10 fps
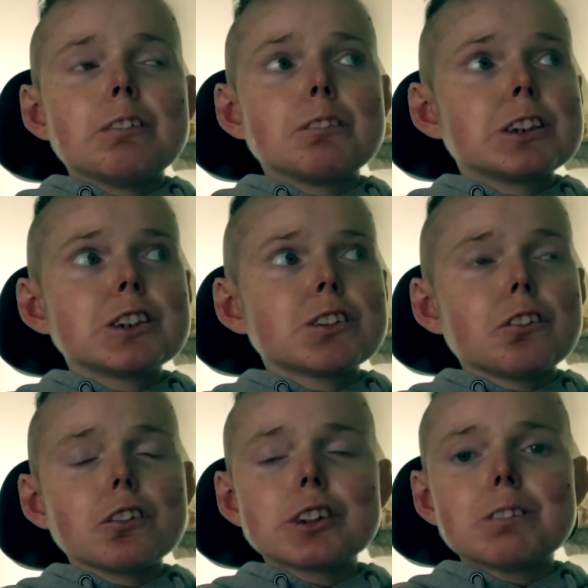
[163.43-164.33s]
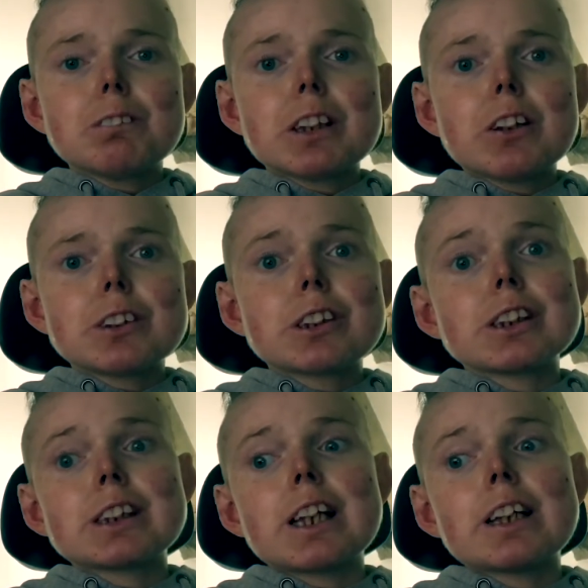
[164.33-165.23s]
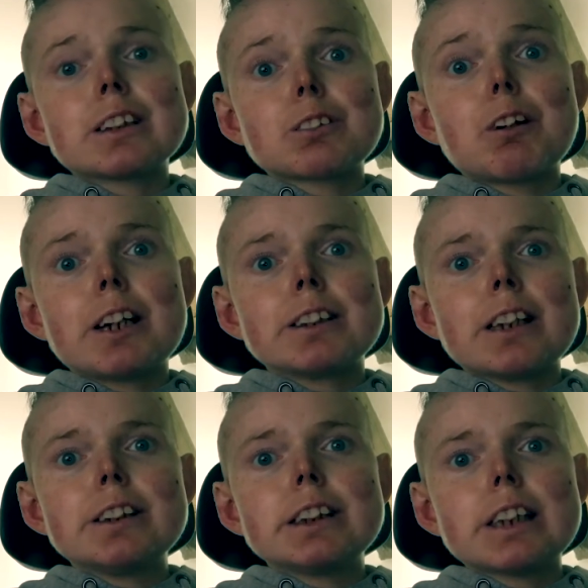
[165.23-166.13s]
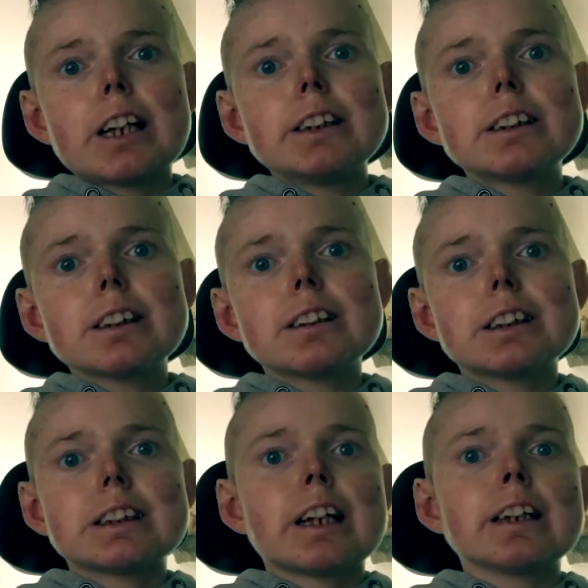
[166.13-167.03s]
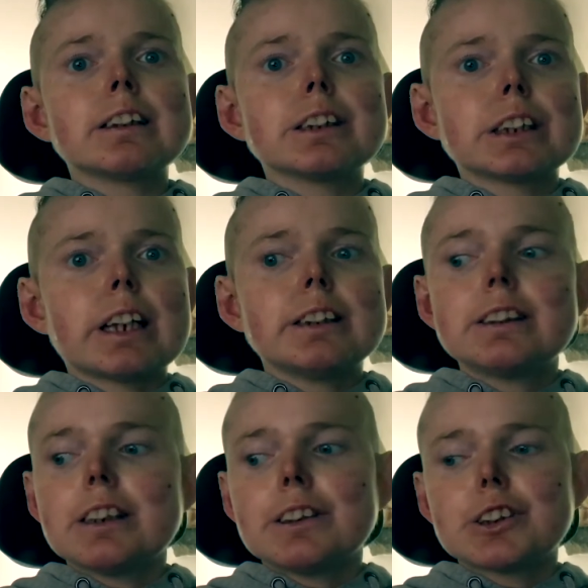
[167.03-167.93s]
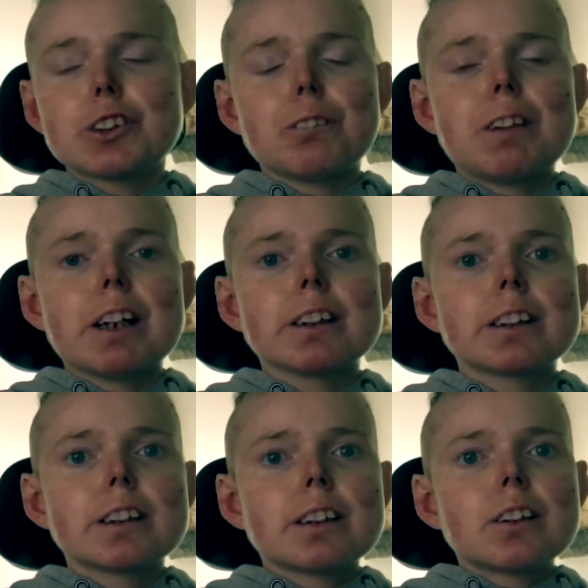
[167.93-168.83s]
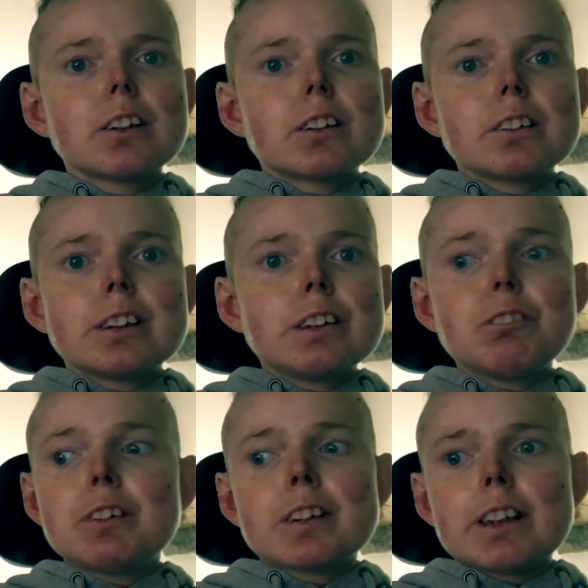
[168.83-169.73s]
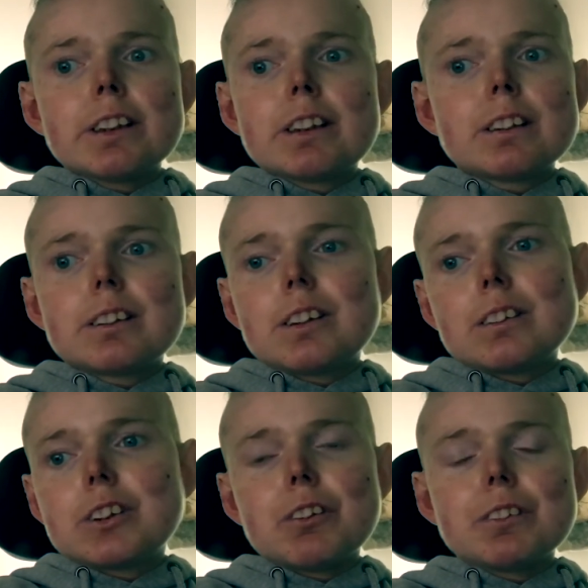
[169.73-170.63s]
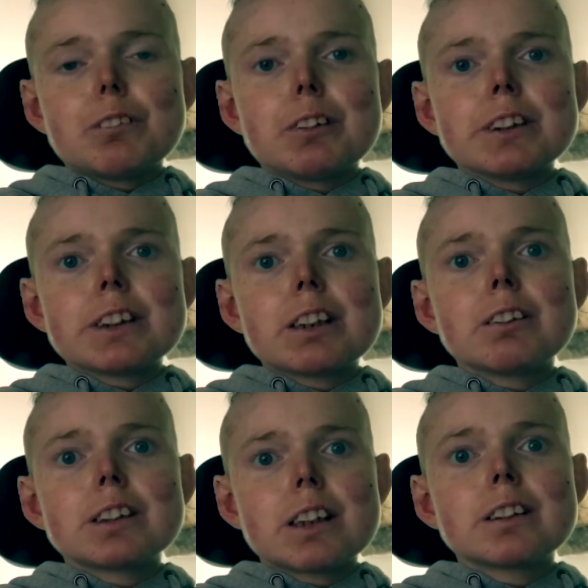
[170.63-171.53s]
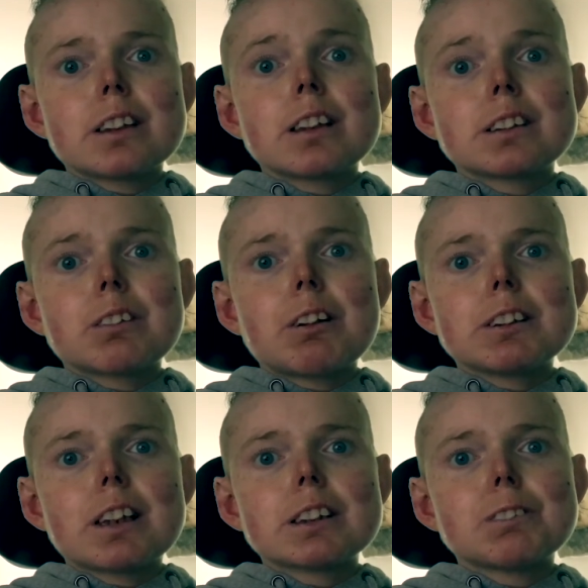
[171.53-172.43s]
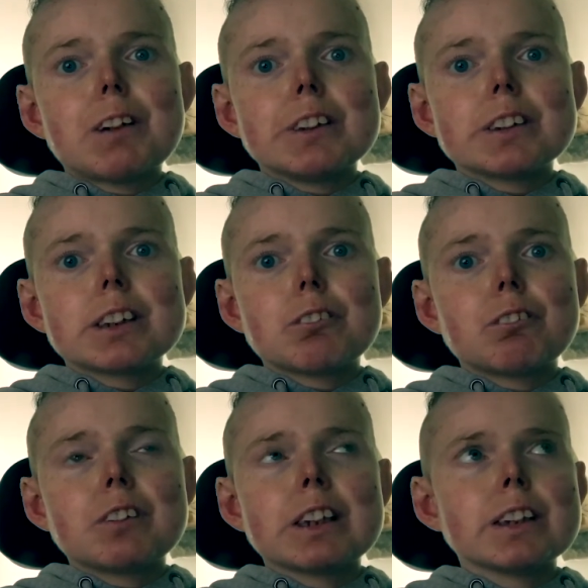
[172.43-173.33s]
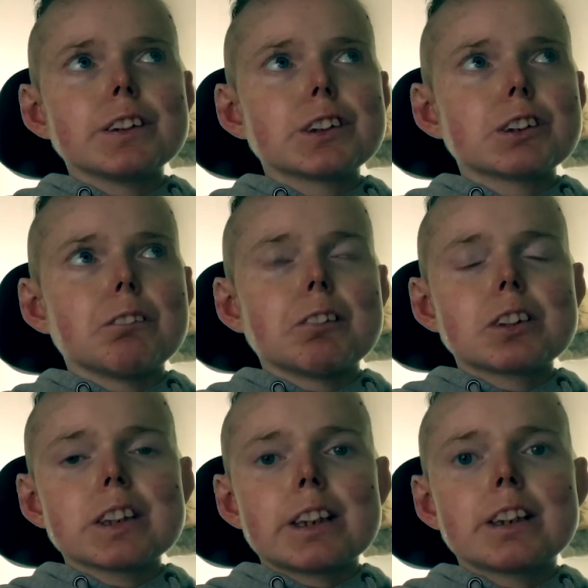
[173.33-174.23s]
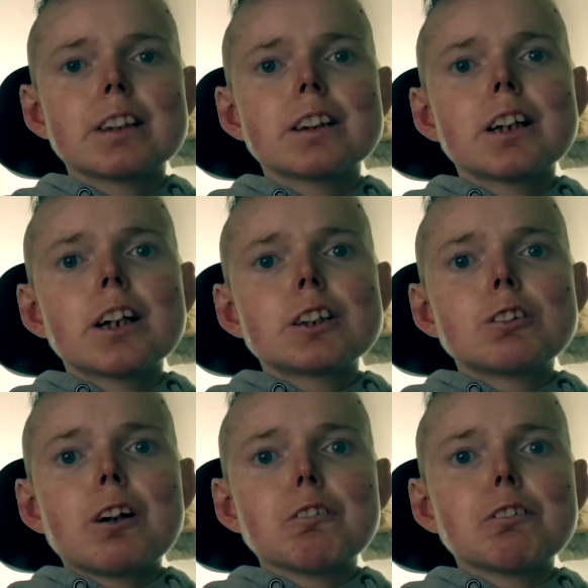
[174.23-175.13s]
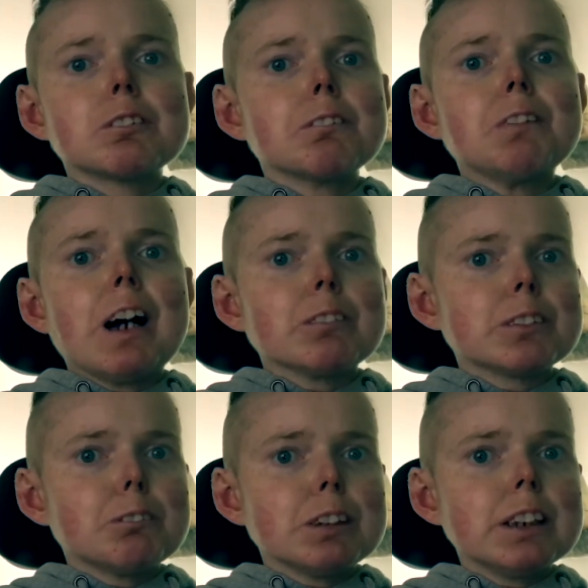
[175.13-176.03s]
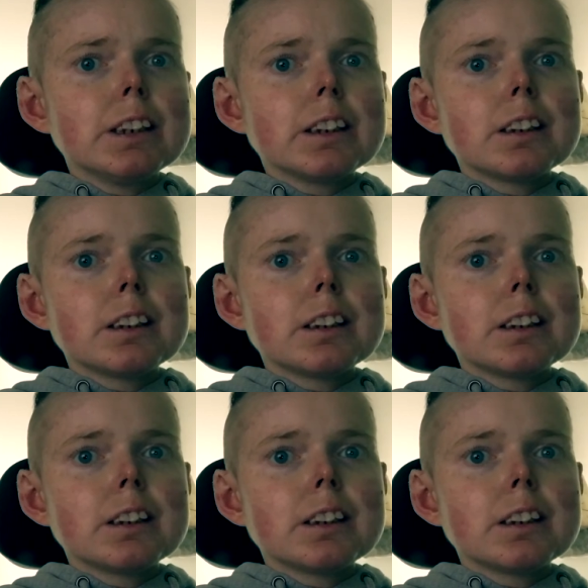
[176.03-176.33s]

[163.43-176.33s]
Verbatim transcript: which is awesome because to stay, it's quite a nice site, and to stay at the site in the summer, even like during the winter, it's quite expensive. I think in the summer it's like £1,200 a week,